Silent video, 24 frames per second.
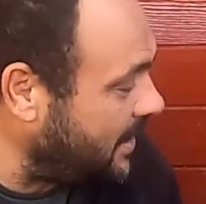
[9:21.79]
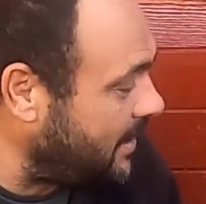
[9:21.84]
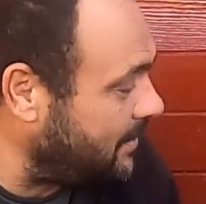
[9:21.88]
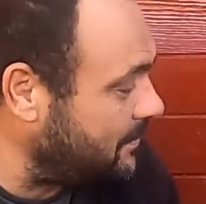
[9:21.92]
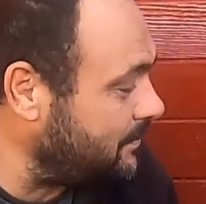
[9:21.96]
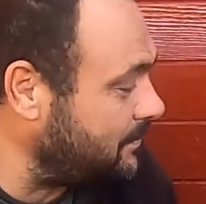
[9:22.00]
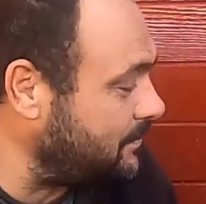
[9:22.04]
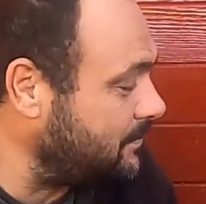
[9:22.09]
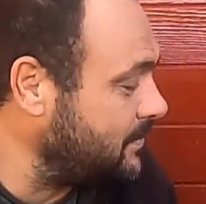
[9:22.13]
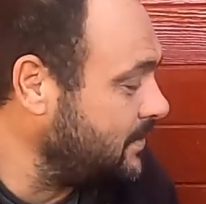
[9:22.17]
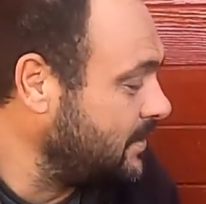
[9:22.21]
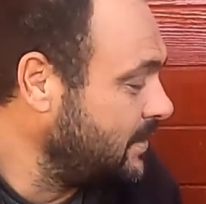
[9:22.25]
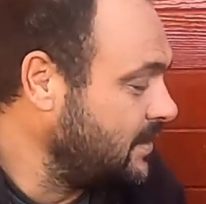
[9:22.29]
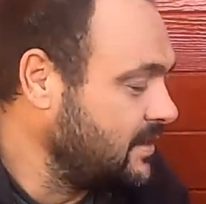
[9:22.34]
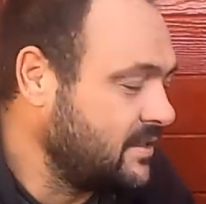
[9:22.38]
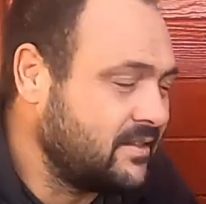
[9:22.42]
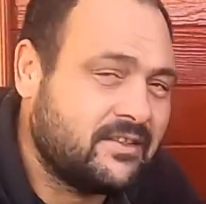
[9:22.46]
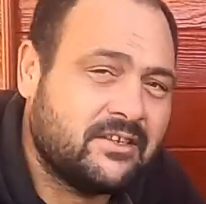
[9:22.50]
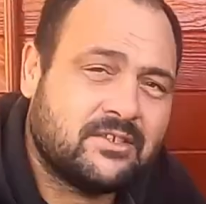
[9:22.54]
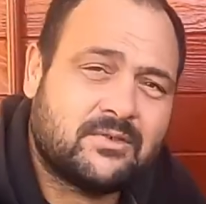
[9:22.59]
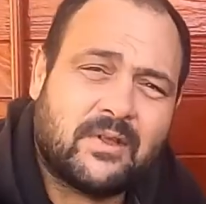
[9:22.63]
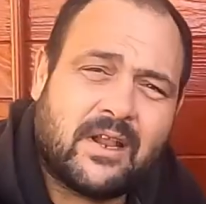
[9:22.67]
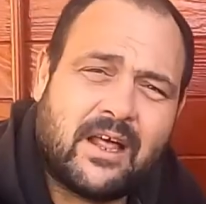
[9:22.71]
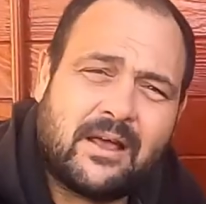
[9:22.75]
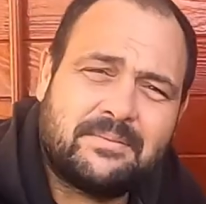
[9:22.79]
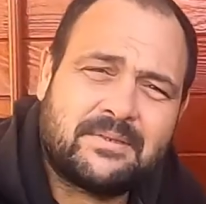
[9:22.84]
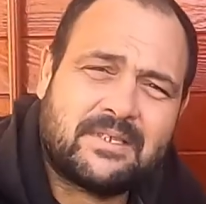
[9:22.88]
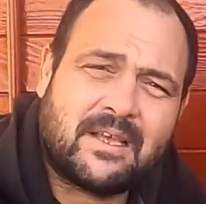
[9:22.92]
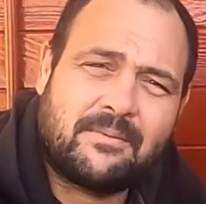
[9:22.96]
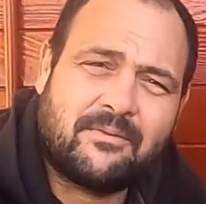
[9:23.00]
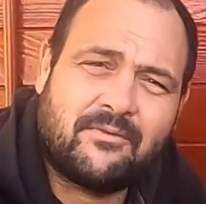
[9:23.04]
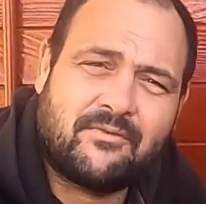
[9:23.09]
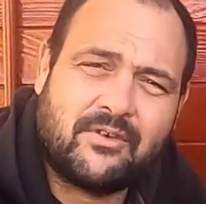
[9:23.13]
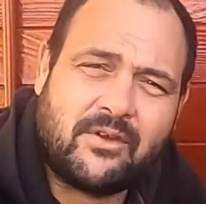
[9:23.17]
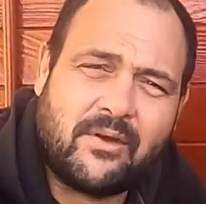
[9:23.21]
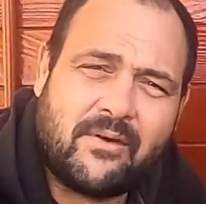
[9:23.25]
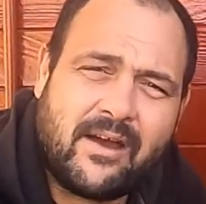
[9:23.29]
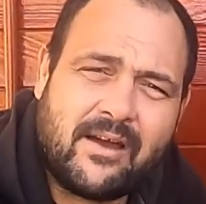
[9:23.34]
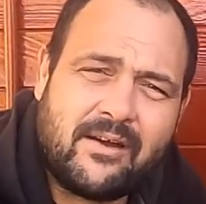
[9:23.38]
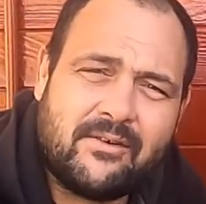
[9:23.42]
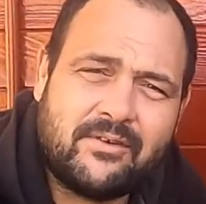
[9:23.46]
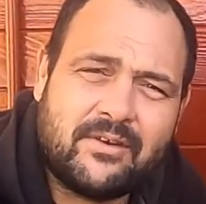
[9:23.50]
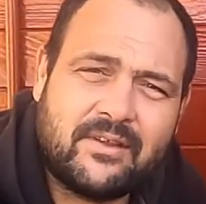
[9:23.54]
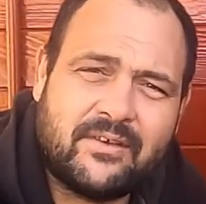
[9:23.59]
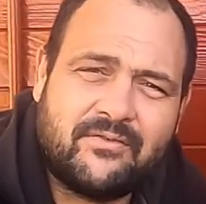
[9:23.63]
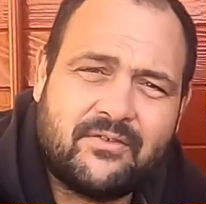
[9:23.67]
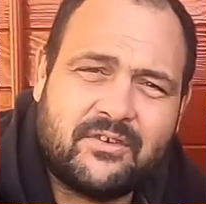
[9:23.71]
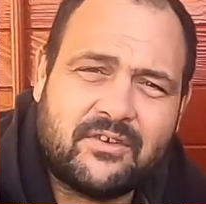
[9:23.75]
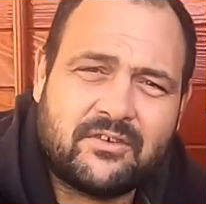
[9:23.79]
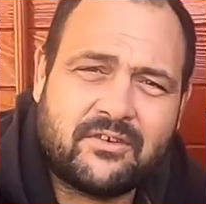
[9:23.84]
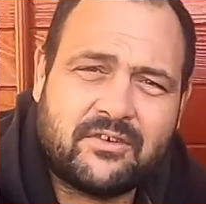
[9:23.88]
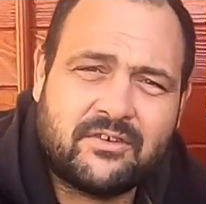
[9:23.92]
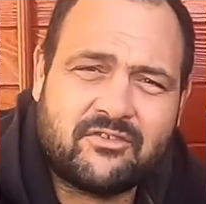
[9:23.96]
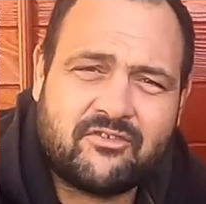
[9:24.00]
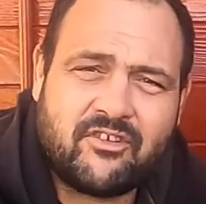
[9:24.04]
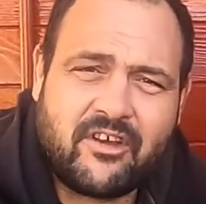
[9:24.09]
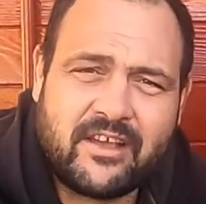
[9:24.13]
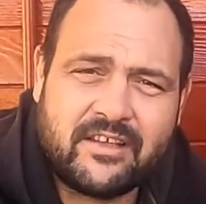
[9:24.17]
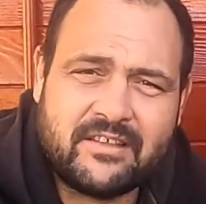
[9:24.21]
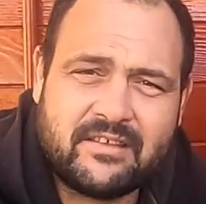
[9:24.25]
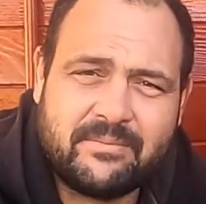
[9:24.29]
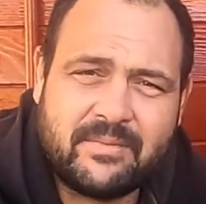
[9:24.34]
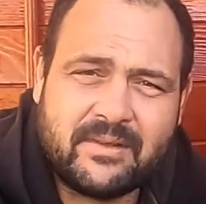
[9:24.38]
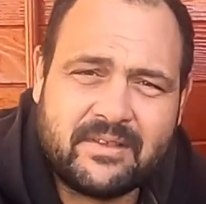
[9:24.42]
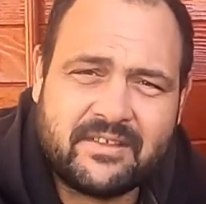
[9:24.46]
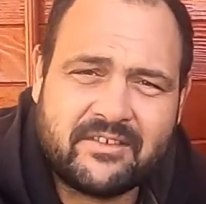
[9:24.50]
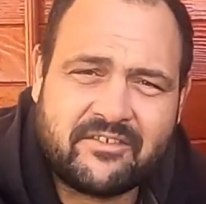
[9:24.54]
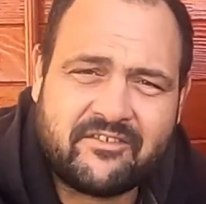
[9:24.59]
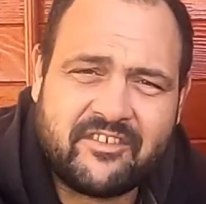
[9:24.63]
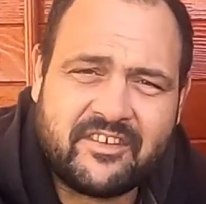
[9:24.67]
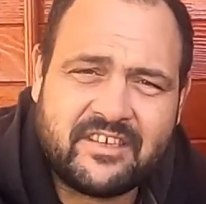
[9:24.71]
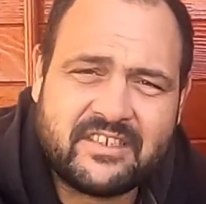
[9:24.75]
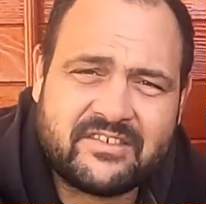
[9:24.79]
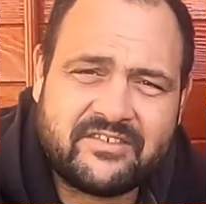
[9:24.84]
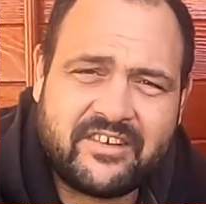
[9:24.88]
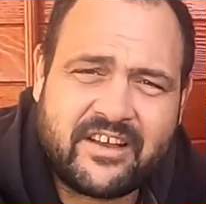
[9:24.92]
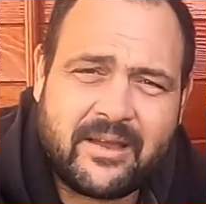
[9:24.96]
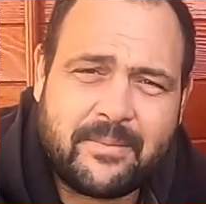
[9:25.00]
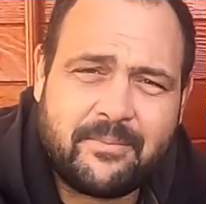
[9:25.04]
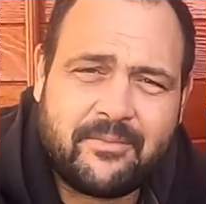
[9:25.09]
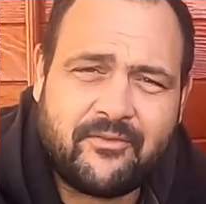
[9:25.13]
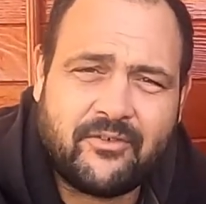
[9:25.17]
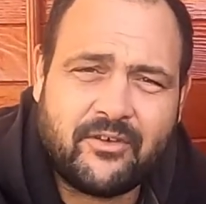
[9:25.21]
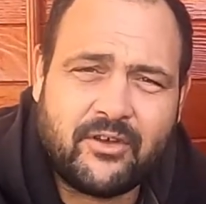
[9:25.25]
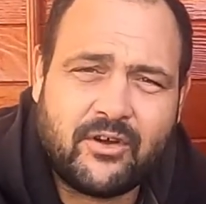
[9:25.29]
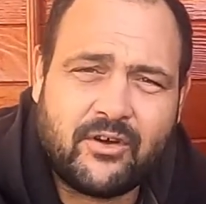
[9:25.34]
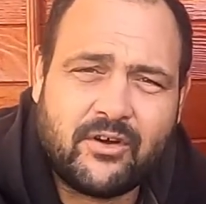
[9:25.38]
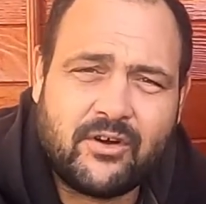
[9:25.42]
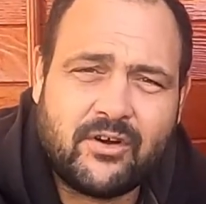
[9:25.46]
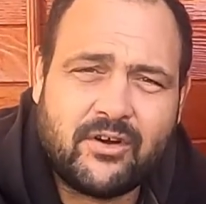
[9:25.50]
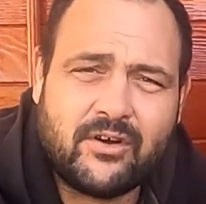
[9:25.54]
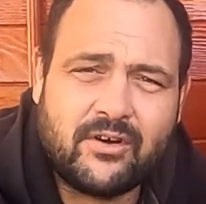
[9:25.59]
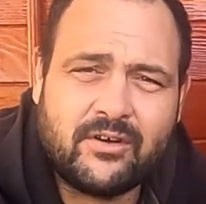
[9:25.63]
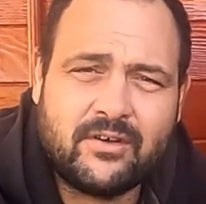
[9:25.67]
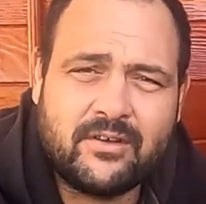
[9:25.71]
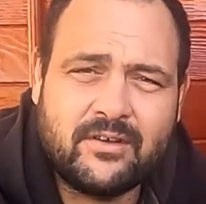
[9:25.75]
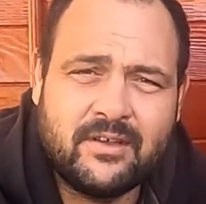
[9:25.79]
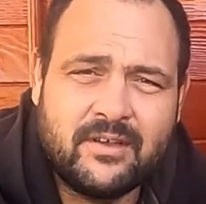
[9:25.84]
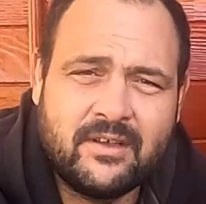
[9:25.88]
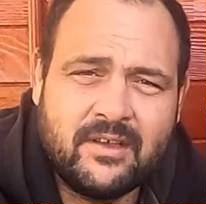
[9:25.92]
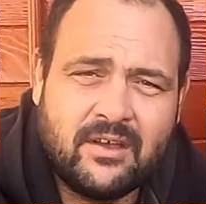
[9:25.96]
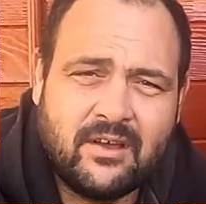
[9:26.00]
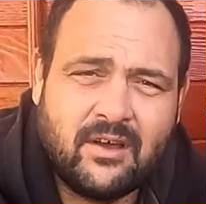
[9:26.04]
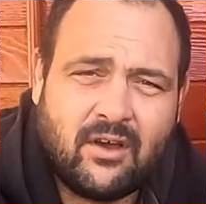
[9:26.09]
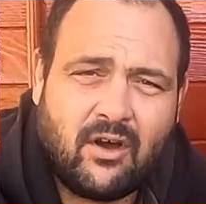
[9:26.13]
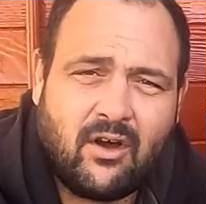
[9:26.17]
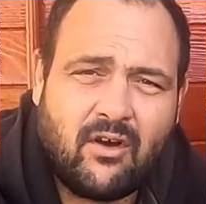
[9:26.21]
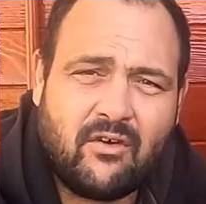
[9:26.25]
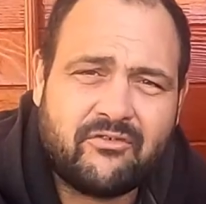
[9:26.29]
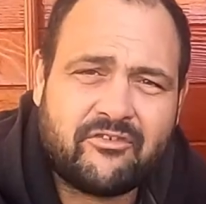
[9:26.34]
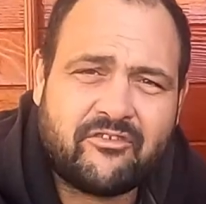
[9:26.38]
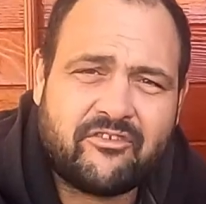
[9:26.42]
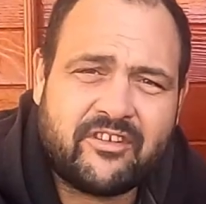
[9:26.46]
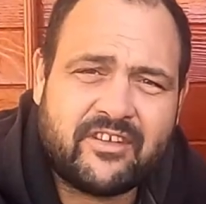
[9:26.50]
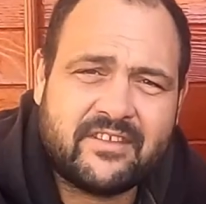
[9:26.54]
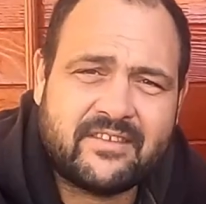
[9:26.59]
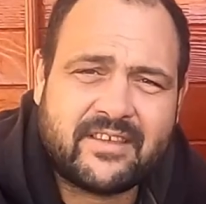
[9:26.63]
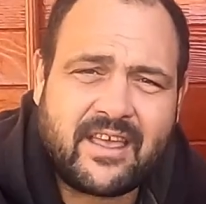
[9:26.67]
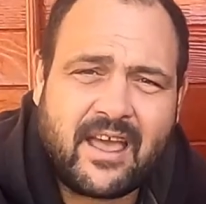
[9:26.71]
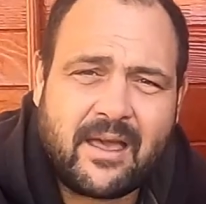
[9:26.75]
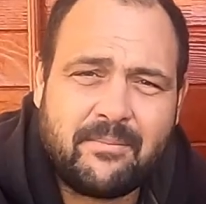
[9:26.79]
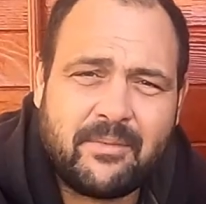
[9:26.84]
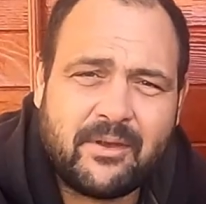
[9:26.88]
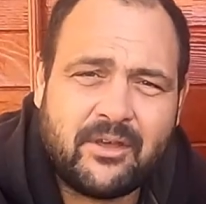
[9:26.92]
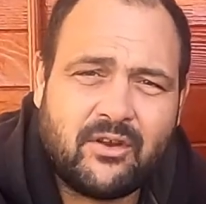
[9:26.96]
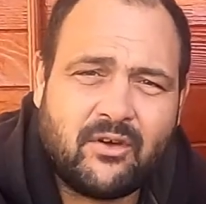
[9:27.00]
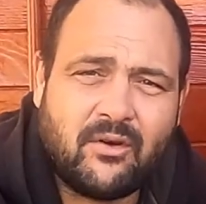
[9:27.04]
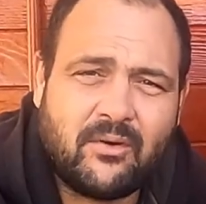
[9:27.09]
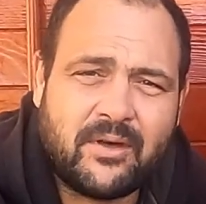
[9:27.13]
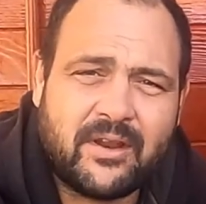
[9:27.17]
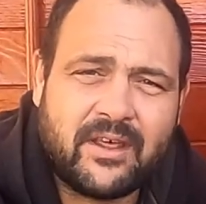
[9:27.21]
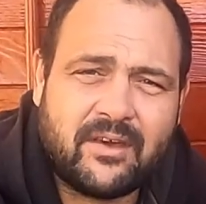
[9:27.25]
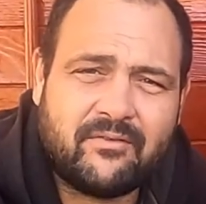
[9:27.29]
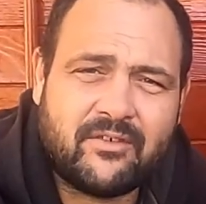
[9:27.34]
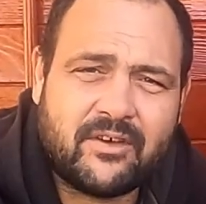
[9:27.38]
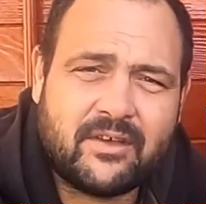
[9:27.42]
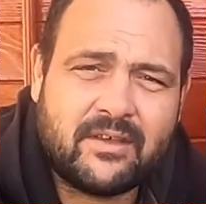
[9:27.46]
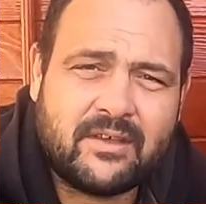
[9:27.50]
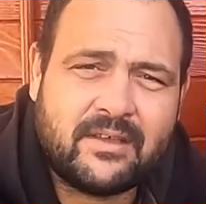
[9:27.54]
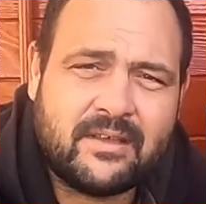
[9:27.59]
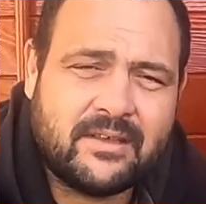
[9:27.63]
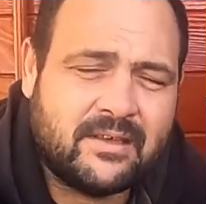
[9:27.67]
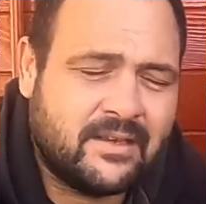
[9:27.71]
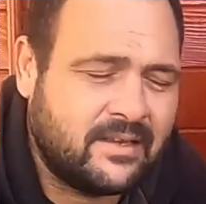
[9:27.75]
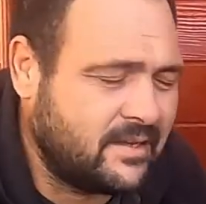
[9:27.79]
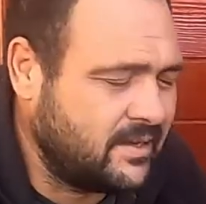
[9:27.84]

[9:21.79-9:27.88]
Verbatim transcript: um, this will help some of you out if you're trying to build a grease trap for your off-grid cabin or whatever.